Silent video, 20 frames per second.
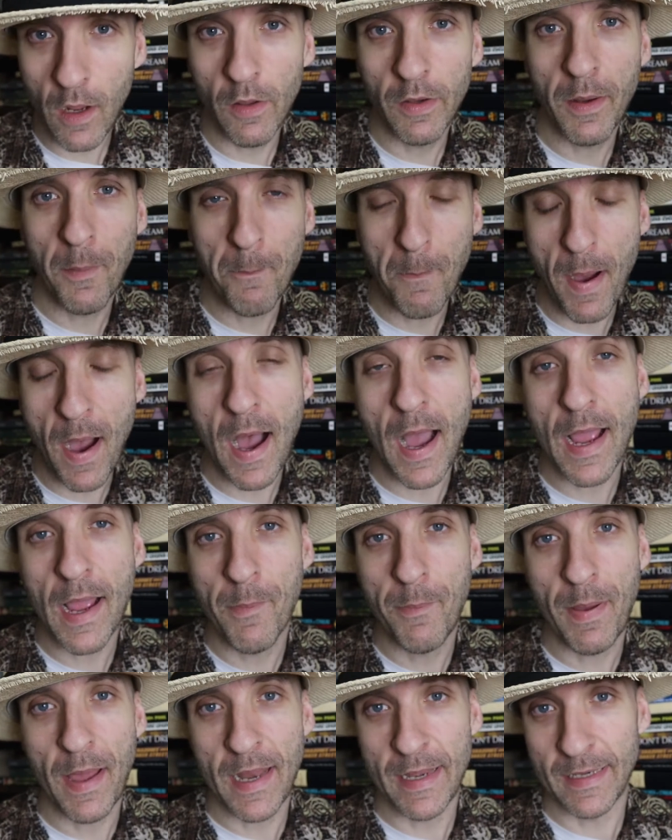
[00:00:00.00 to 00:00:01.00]
called it my
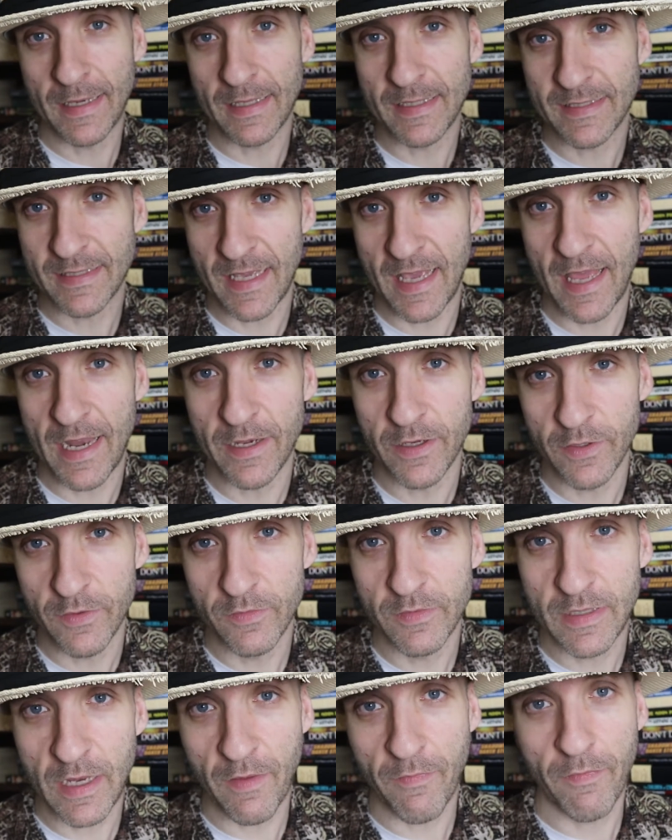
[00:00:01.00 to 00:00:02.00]
Appendix N.
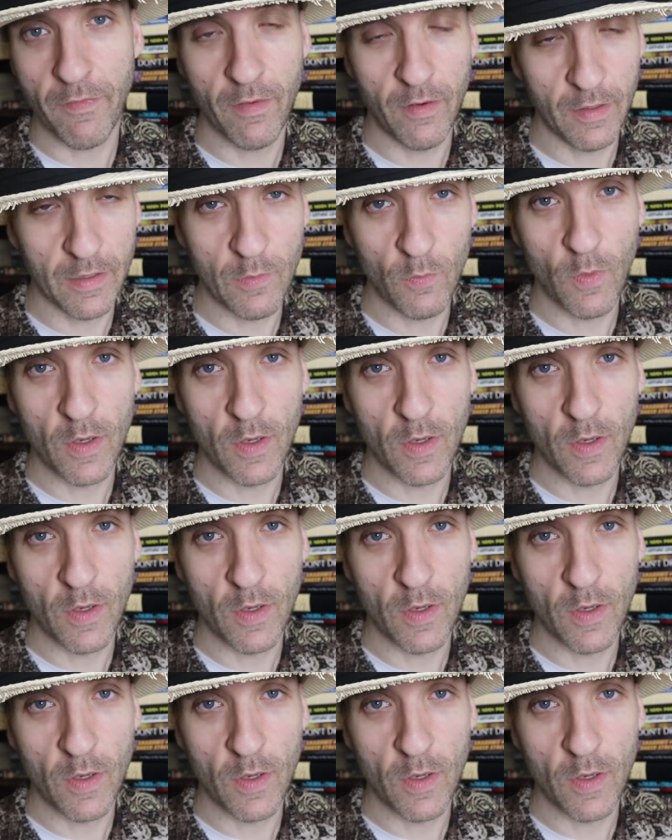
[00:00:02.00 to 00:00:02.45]
Definitely